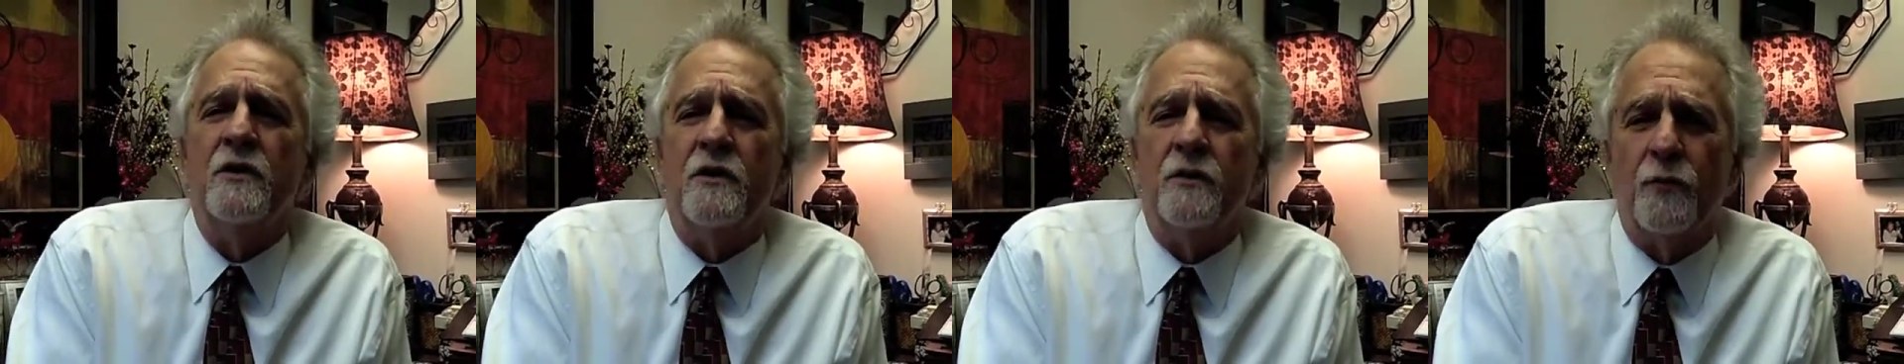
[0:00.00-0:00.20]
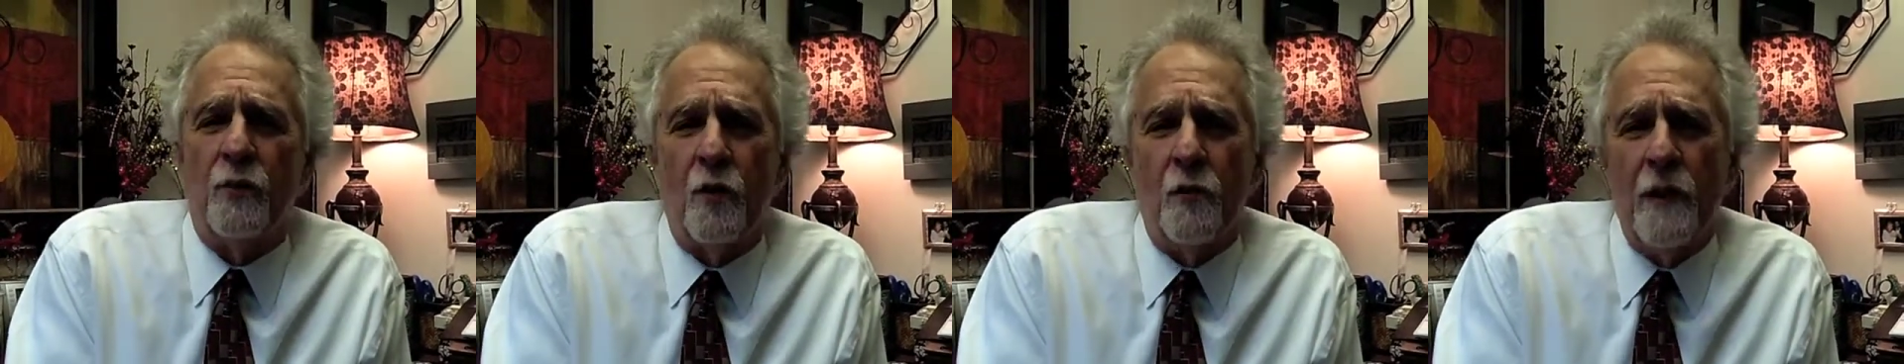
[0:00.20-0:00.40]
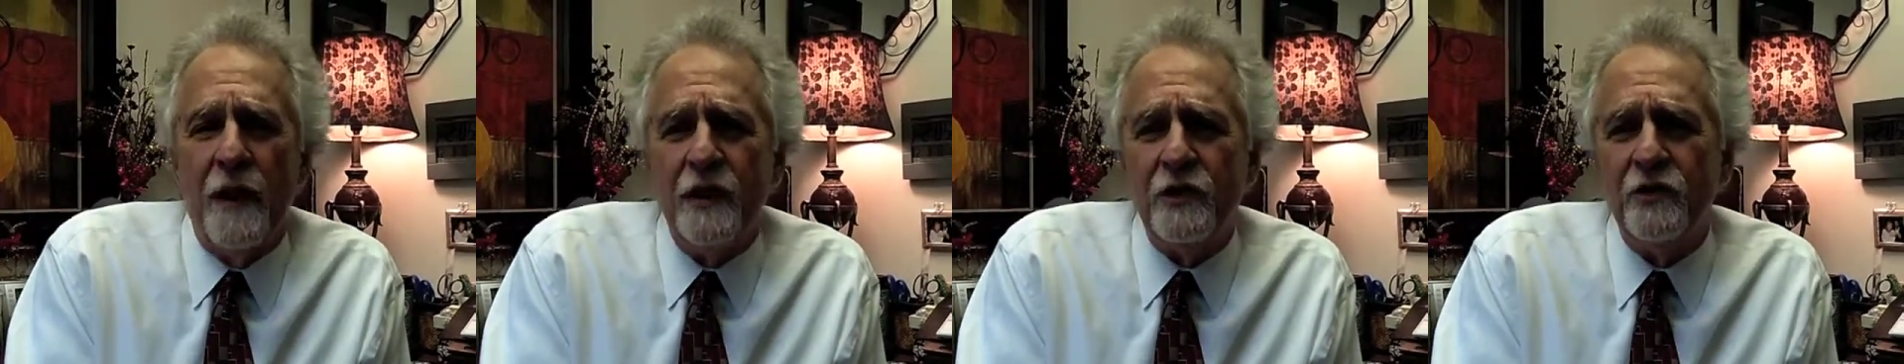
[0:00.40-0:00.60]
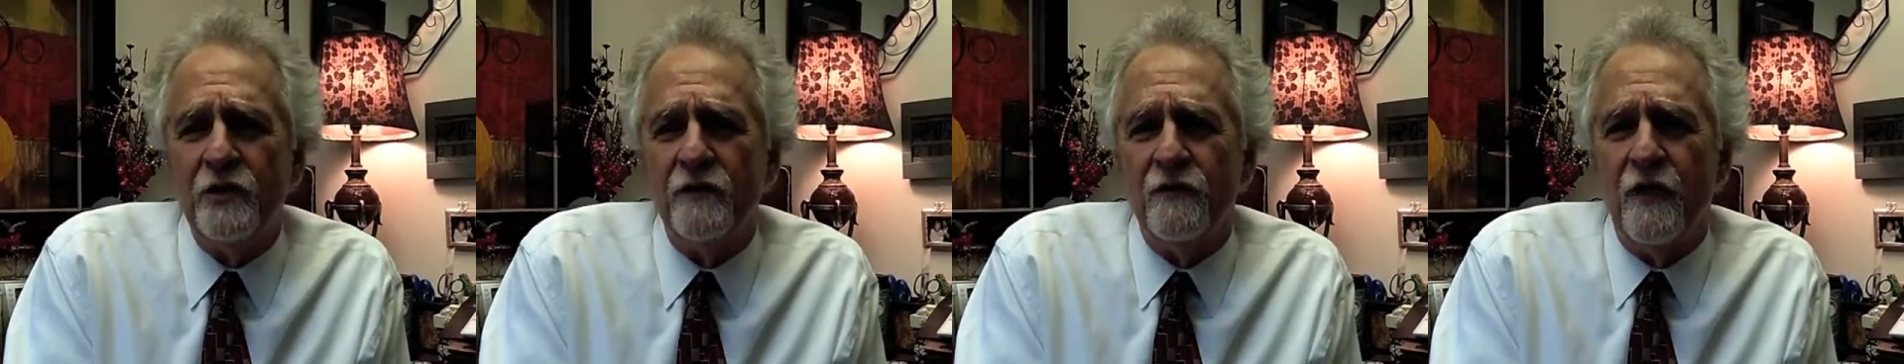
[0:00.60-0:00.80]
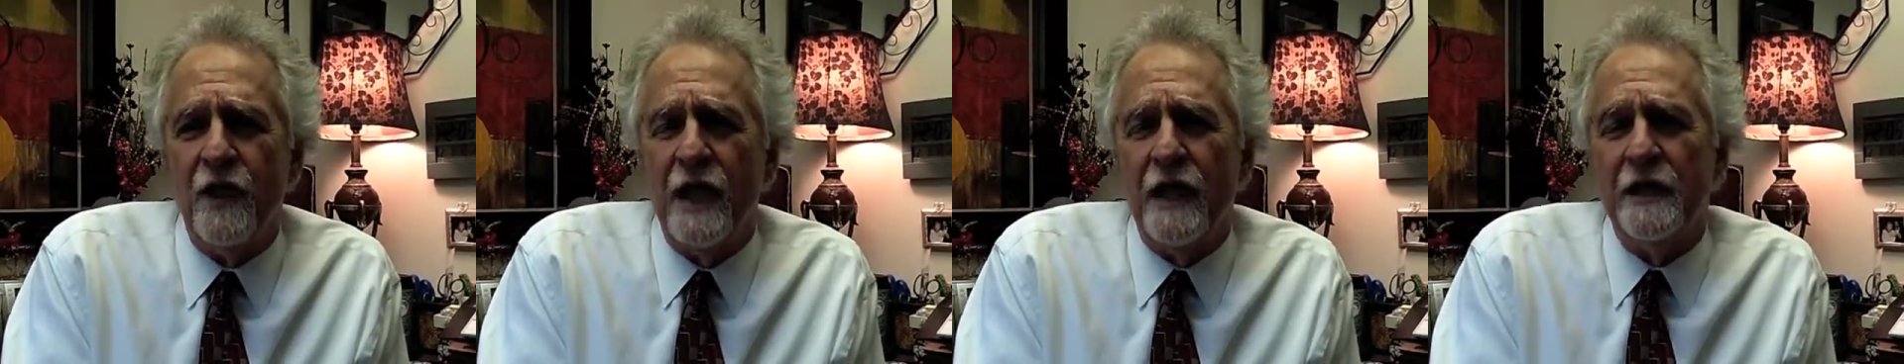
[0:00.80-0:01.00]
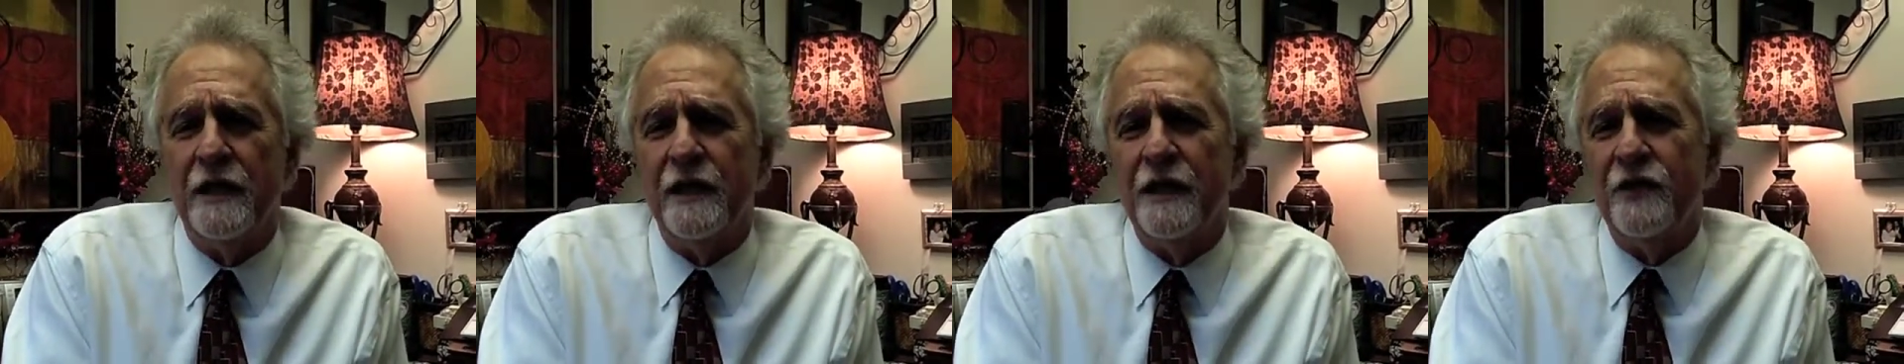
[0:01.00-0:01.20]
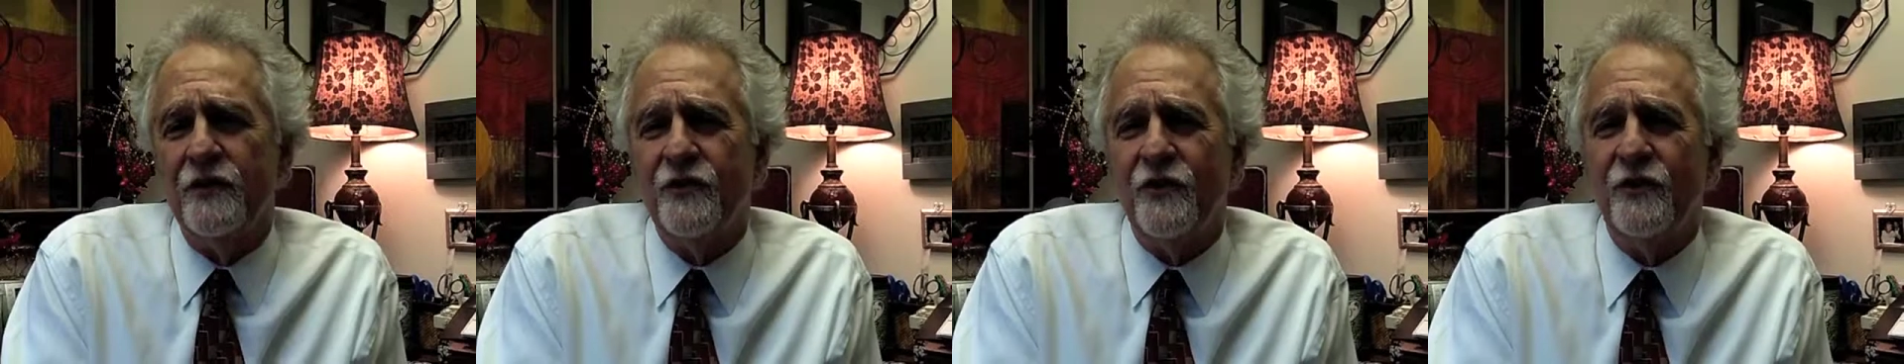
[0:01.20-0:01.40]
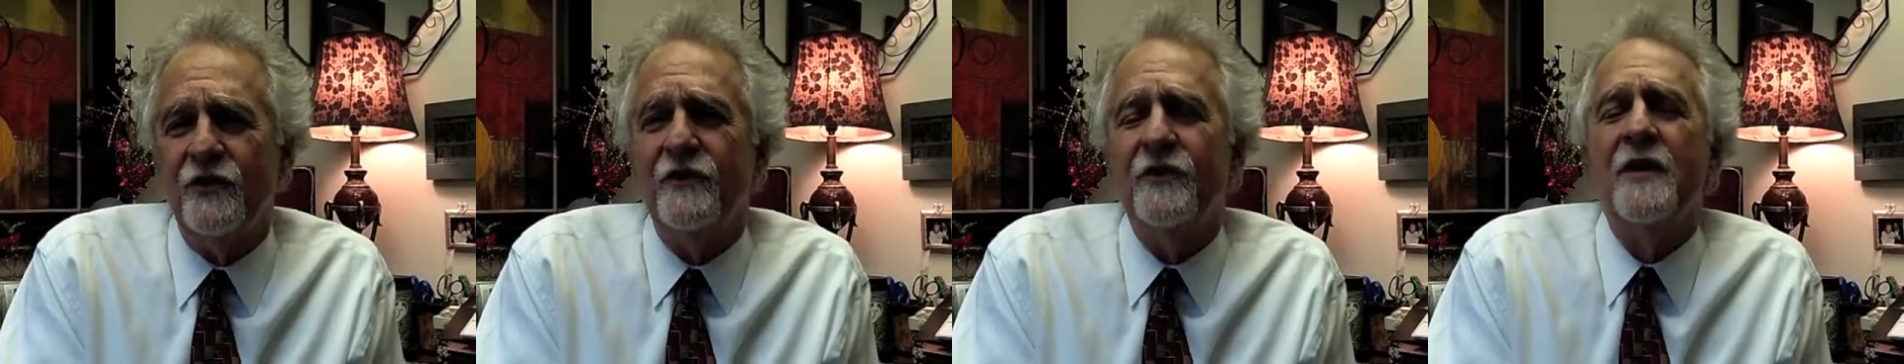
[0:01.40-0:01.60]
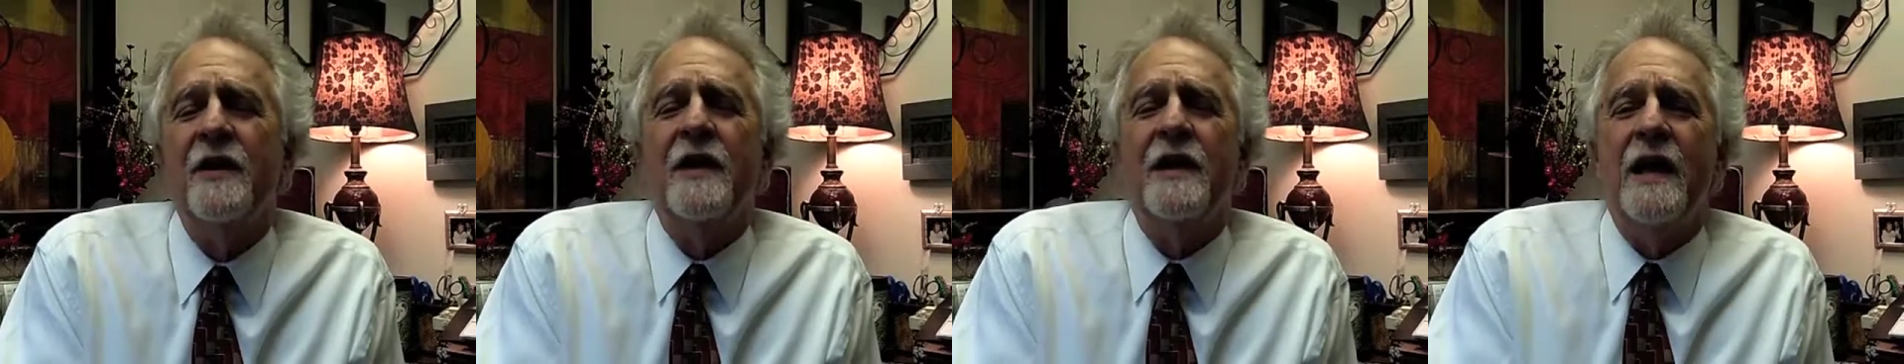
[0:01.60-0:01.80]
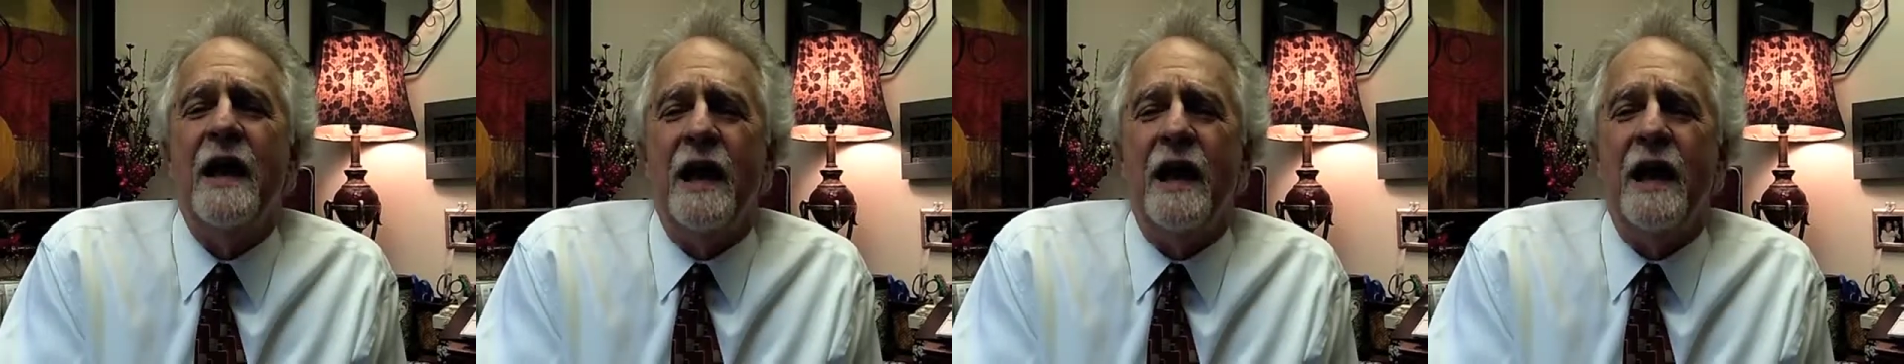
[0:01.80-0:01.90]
to probation violations